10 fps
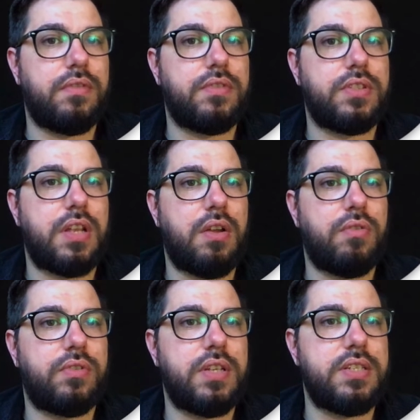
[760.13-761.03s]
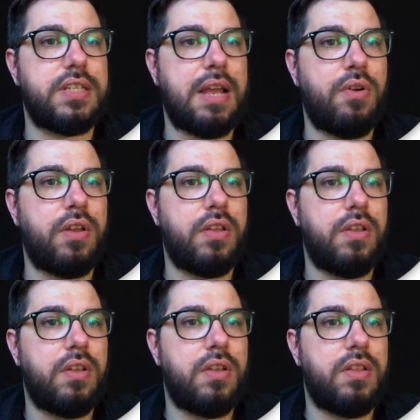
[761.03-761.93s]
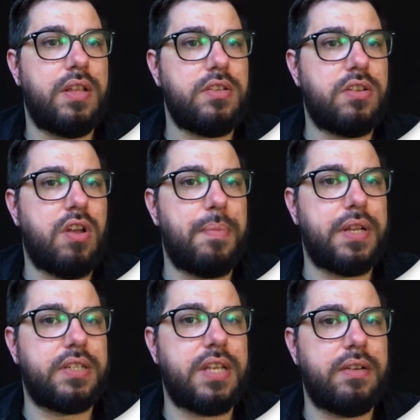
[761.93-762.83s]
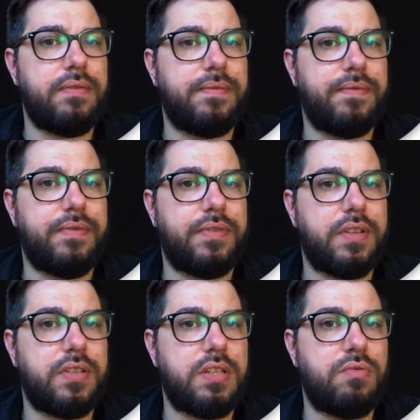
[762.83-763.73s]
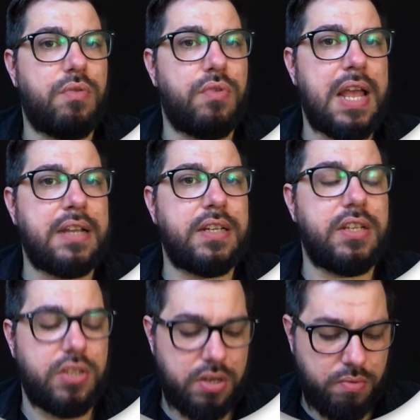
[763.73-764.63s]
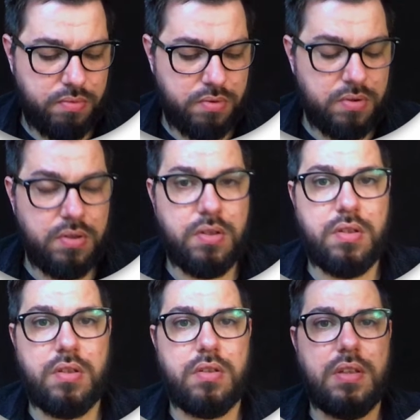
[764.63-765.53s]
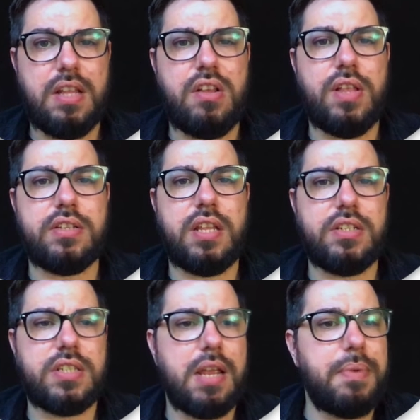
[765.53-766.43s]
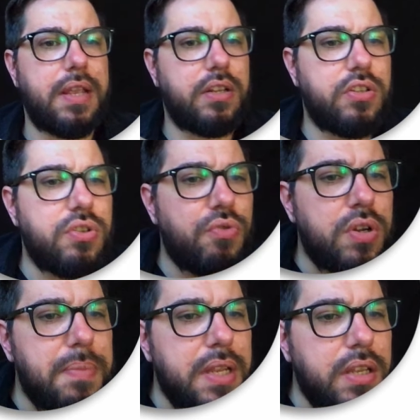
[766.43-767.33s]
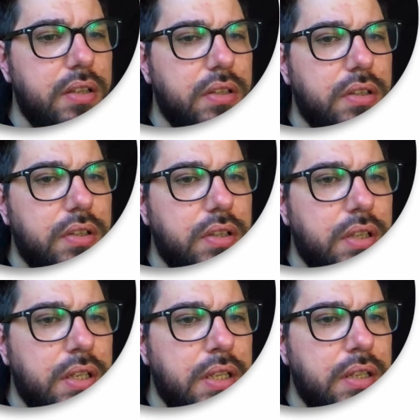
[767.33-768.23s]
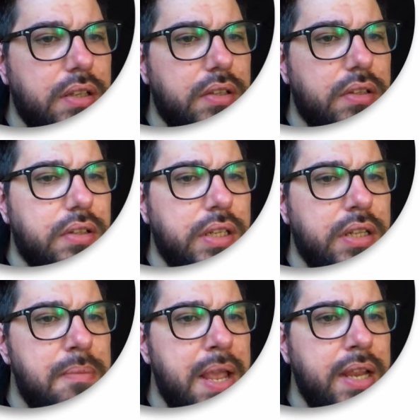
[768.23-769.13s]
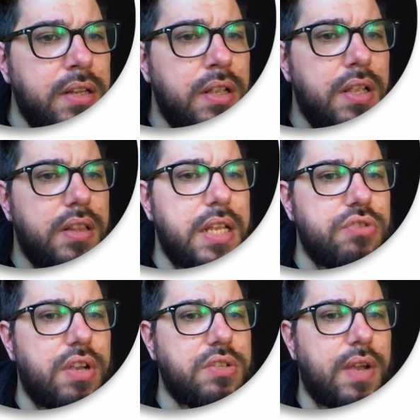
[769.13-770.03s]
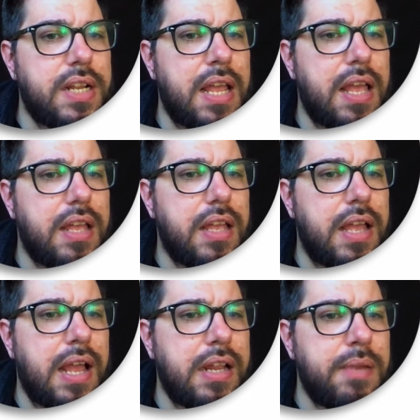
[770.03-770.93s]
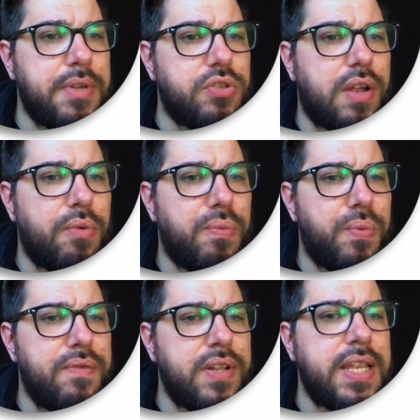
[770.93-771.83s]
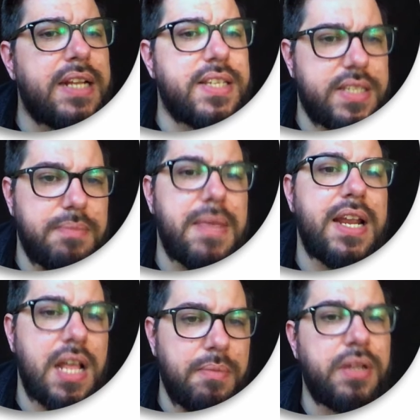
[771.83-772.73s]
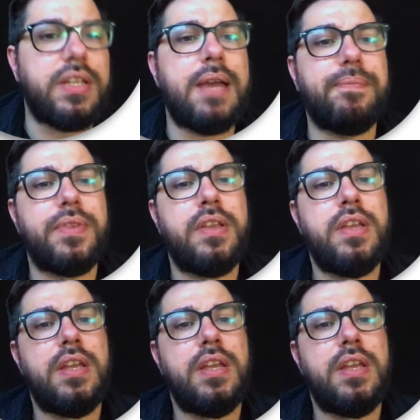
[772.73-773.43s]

So this is let's copy this then. This is what we're adding it to. And now let's type it in. Does it want to be in the main? Let's try to add an image within the existing main element. Yep.